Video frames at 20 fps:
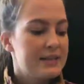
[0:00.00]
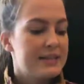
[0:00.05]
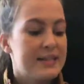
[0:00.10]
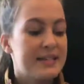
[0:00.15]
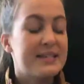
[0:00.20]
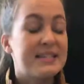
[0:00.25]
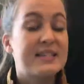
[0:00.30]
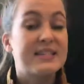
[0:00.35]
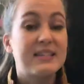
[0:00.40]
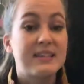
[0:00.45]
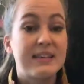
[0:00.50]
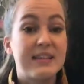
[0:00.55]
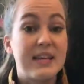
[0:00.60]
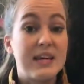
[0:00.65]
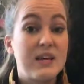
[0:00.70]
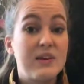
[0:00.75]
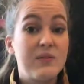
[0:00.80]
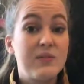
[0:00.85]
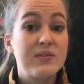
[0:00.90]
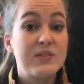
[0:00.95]
The
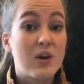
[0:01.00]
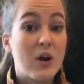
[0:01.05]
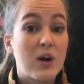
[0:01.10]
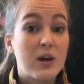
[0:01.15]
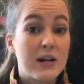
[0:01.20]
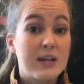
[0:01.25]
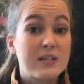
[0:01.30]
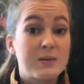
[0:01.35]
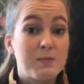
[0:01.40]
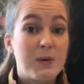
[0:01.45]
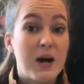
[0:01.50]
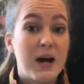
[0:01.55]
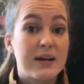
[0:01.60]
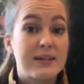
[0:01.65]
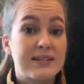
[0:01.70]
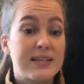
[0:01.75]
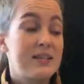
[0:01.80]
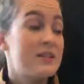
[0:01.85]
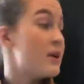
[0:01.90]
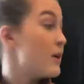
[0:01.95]
sleeves aren't as
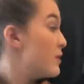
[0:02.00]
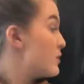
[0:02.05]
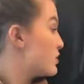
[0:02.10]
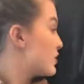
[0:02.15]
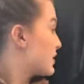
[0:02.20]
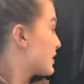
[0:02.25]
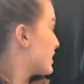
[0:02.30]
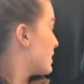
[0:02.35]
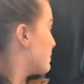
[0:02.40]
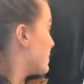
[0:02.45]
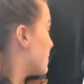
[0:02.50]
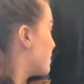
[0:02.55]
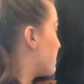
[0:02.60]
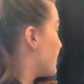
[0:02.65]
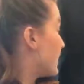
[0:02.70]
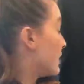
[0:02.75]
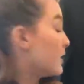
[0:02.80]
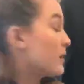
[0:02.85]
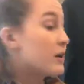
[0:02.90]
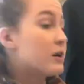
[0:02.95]
boxy. Those are gonna be
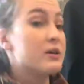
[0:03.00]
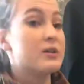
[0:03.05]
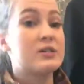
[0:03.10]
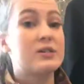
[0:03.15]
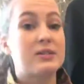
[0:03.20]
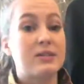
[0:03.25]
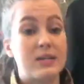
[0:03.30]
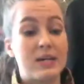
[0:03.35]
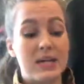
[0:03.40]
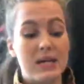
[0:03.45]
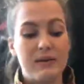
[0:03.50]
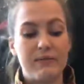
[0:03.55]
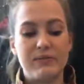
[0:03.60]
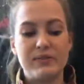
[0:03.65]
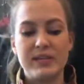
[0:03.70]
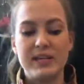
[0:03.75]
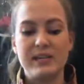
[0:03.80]
bigger sleeves.